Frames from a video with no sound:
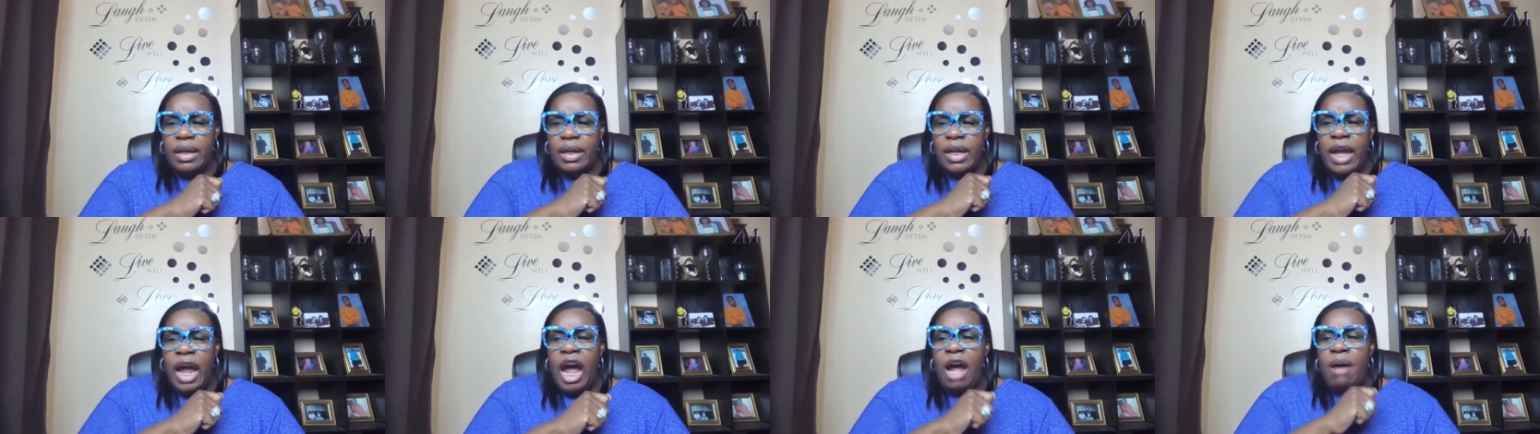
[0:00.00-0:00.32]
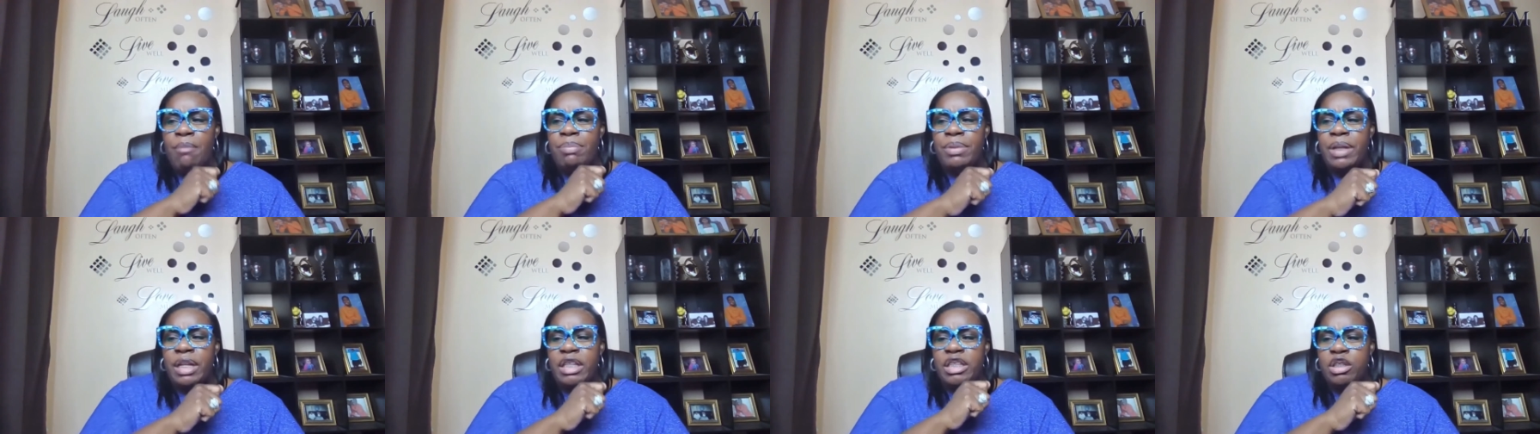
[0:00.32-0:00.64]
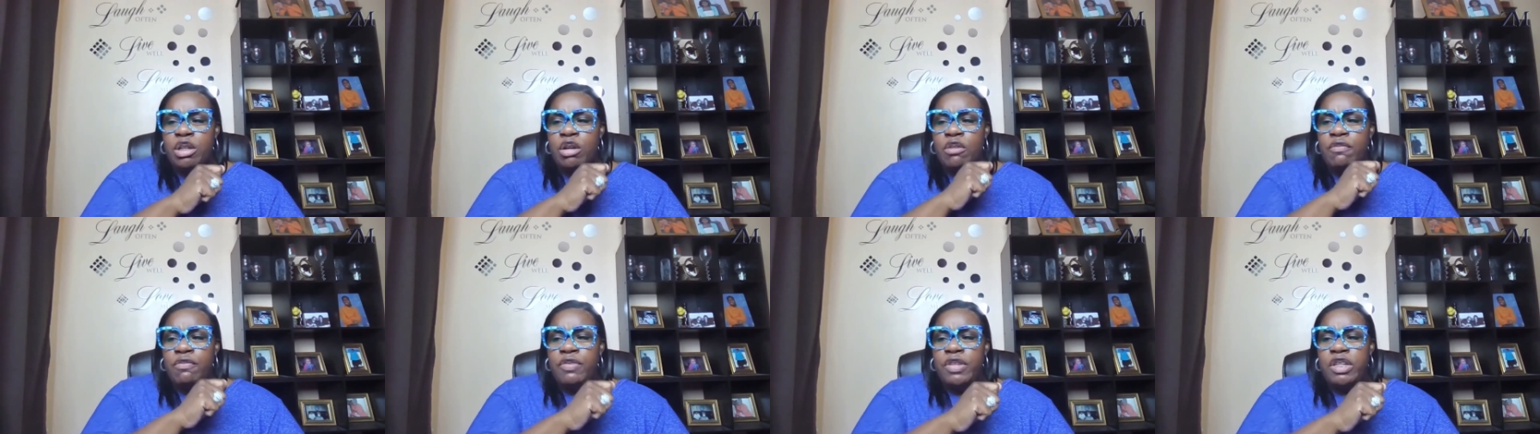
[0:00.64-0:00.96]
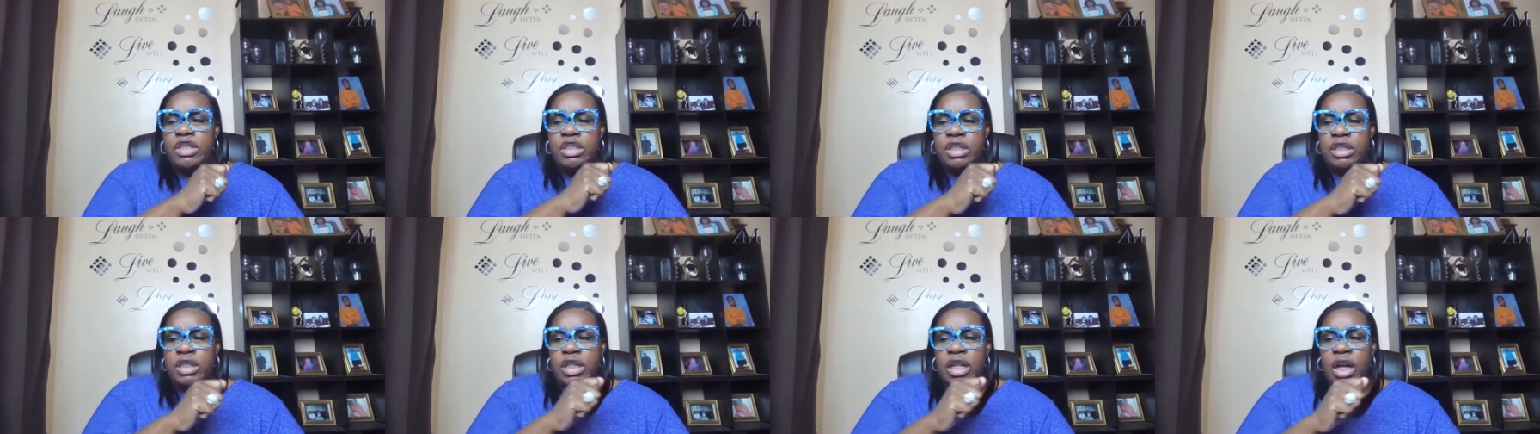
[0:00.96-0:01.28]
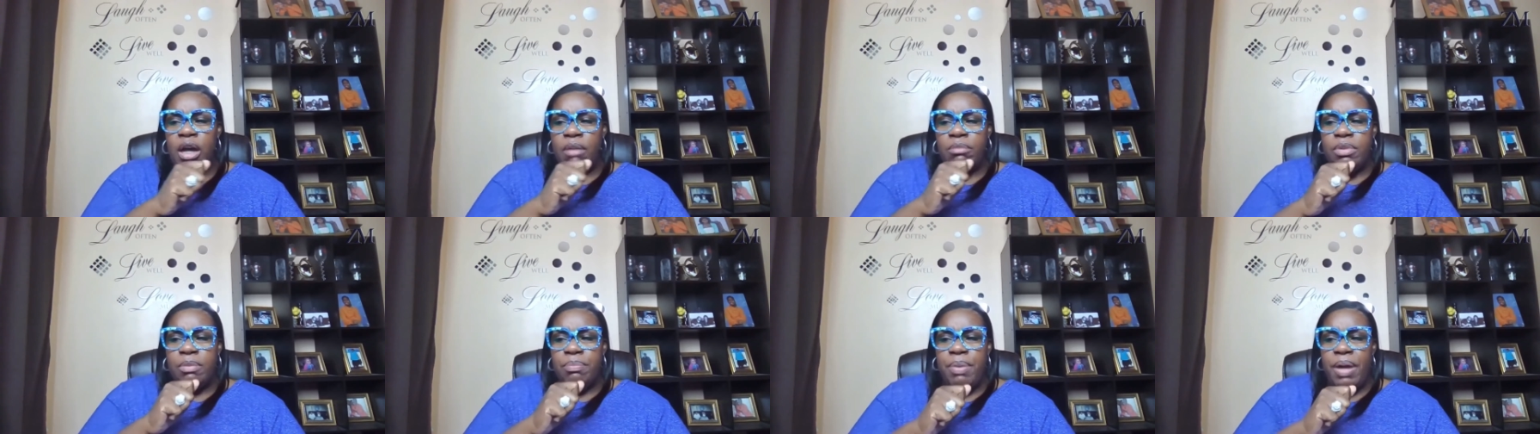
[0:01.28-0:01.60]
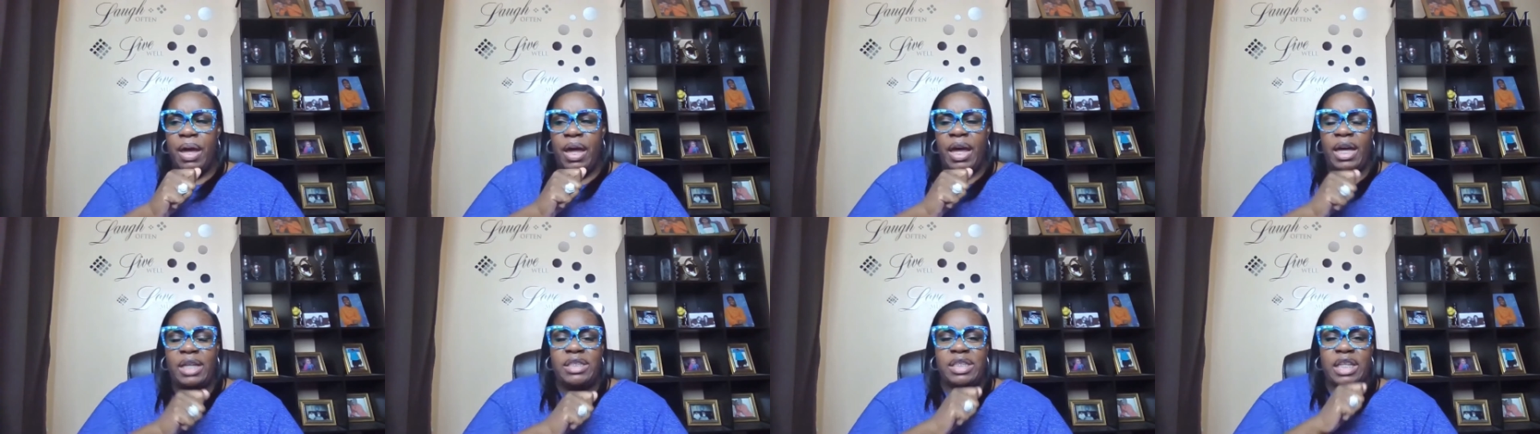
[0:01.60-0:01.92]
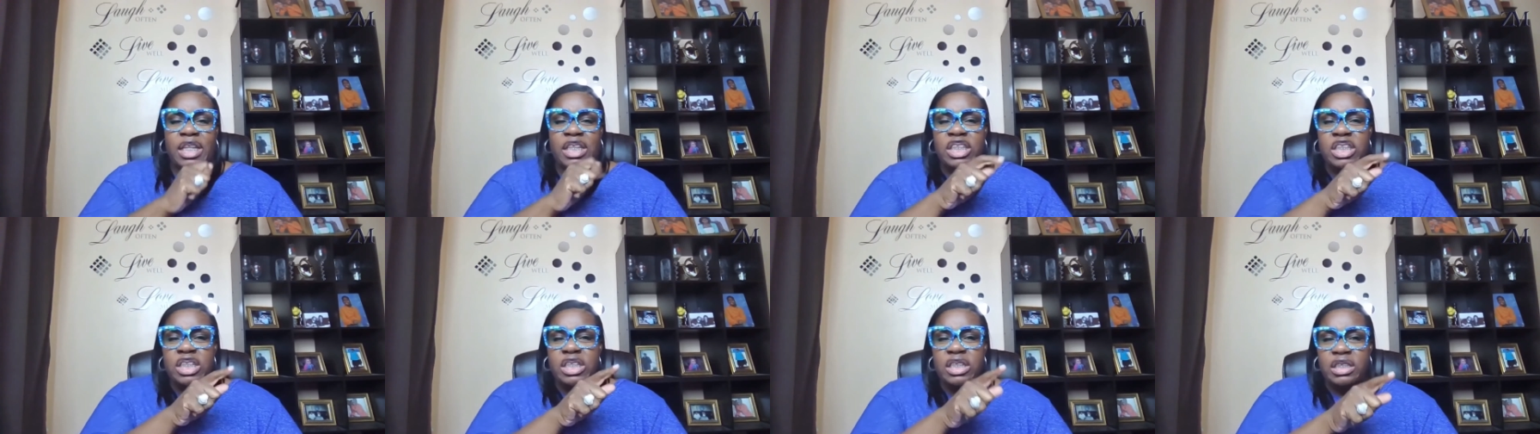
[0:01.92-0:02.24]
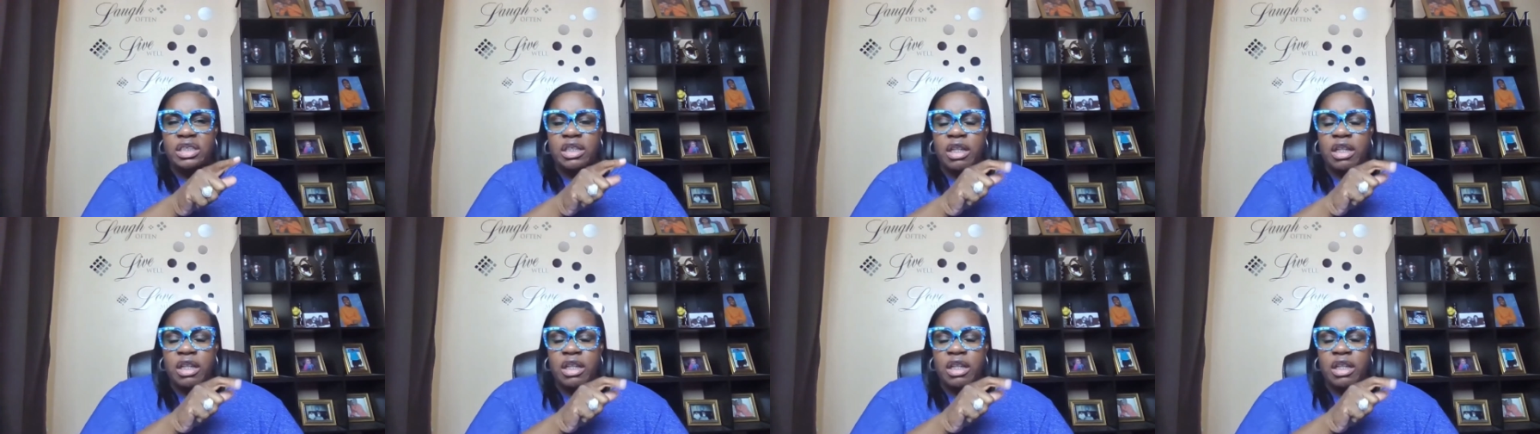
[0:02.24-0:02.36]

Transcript: God blessed her vision to come to pass and she